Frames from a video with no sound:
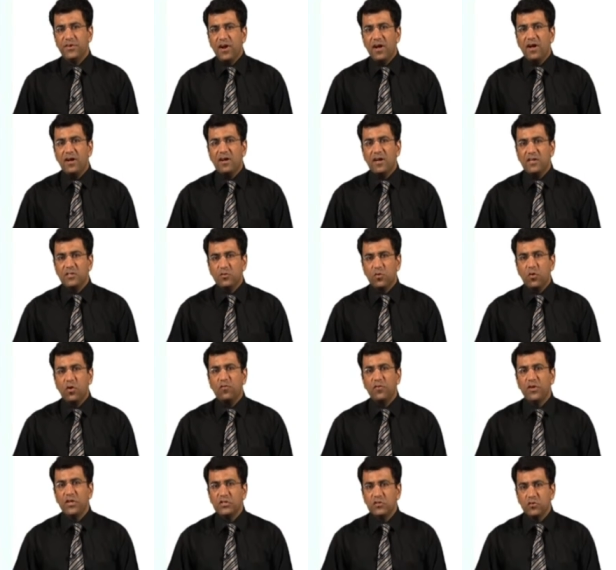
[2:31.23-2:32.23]
draw a sort
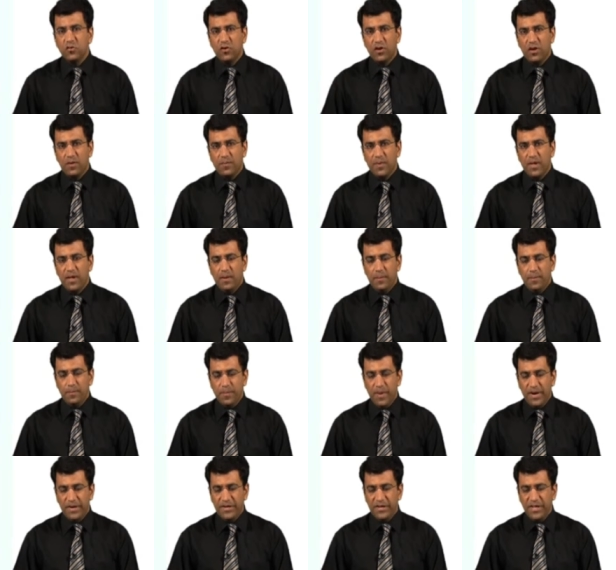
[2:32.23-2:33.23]
of histogram
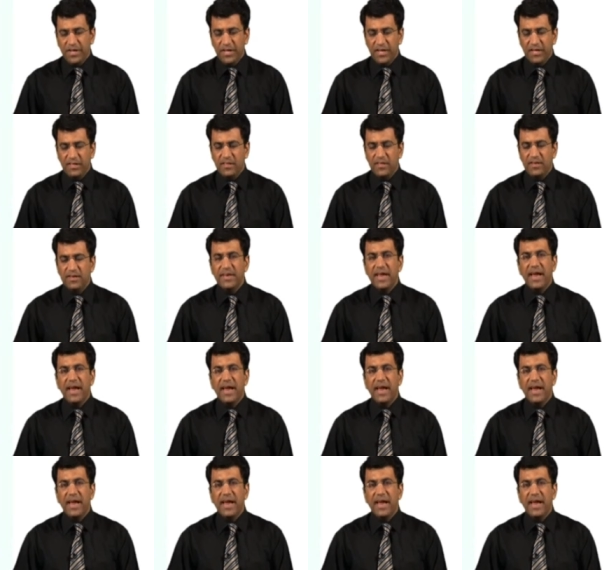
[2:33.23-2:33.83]
by taking